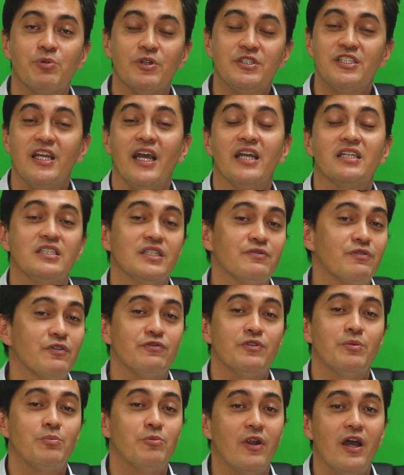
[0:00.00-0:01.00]
protective
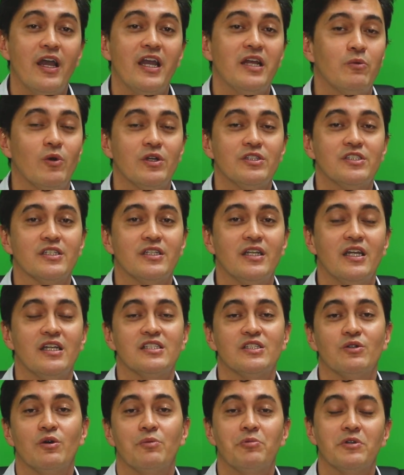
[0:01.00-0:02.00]
of the brain once
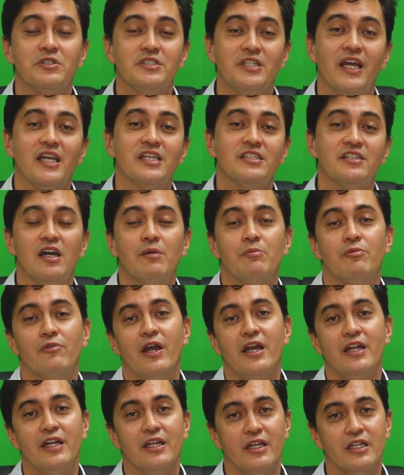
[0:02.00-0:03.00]
again, so it protects our
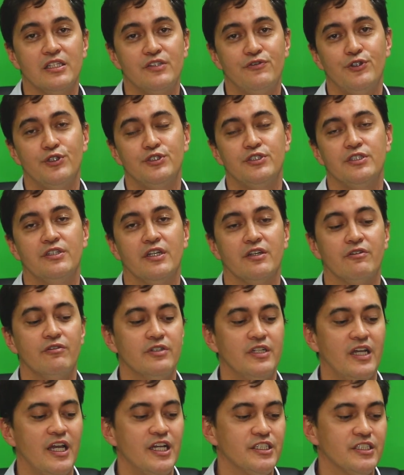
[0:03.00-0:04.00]
brain against future
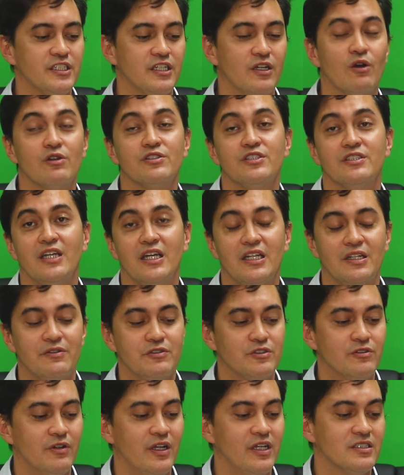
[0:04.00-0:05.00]
degradation and
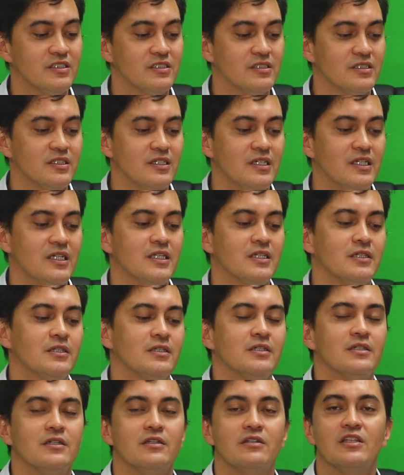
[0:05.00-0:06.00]
oxidative stress.
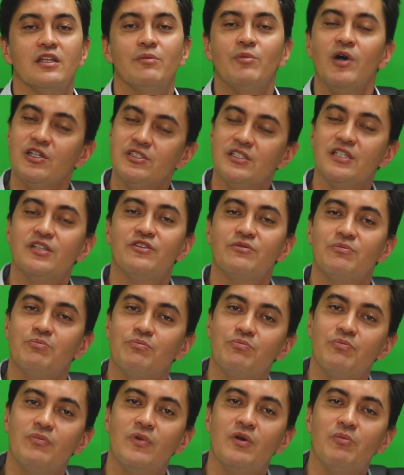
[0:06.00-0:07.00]
The
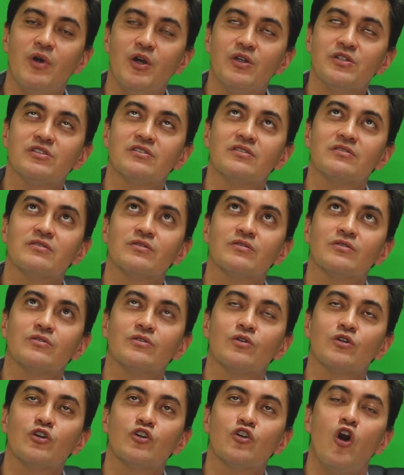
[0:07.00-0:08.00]
most
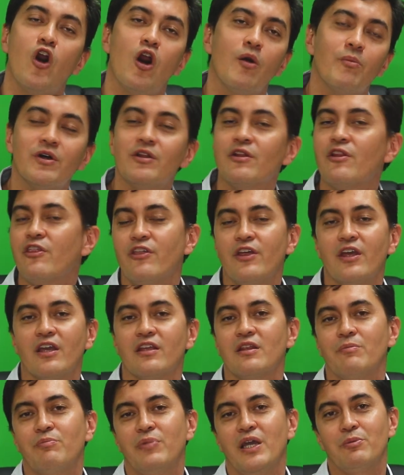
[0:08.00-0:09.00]
common
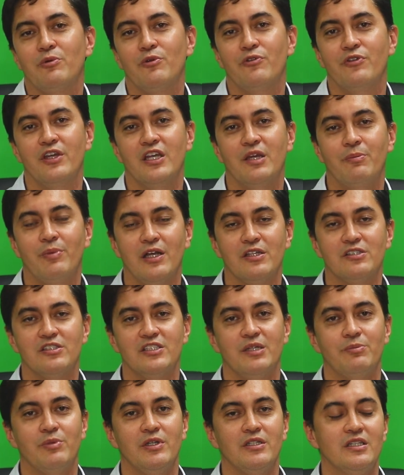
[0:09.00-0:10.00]
thing that people think about
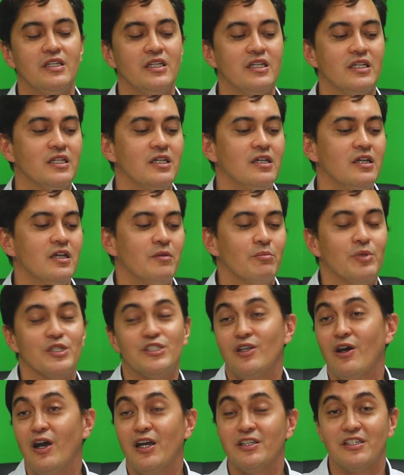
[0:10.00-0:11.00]
CBD,
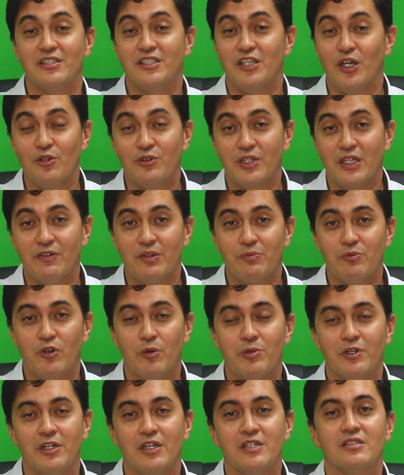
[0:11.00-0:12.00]
besides its health-giving
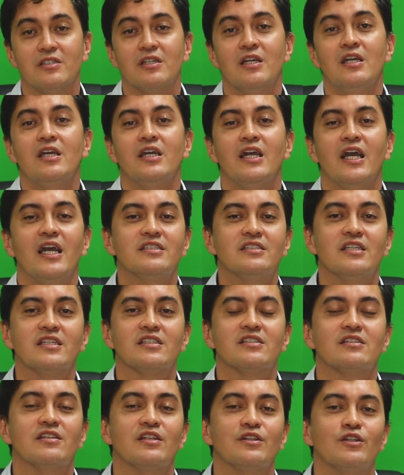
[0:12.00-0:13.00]
properties, is
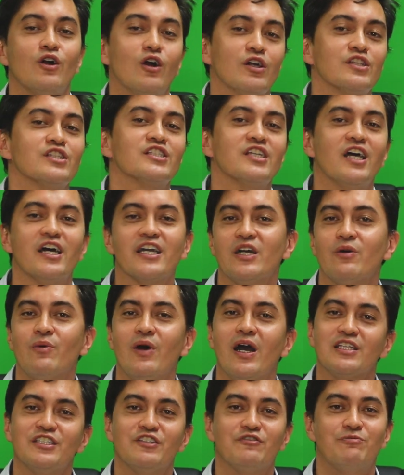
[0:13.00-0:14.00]
it's the
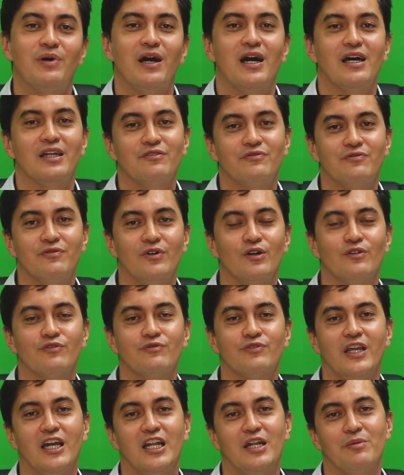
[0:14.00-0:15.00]
non-psychoactive part
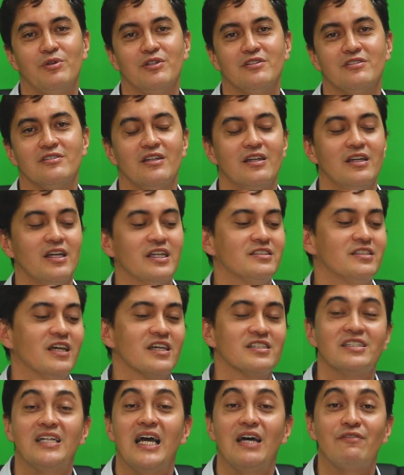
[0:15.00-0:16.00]
of cannabis. It
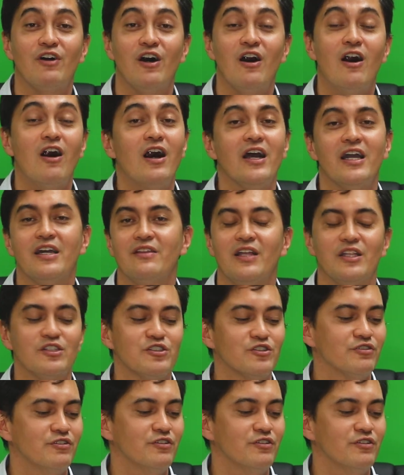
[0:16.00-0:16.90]
doesn't have a high, and that's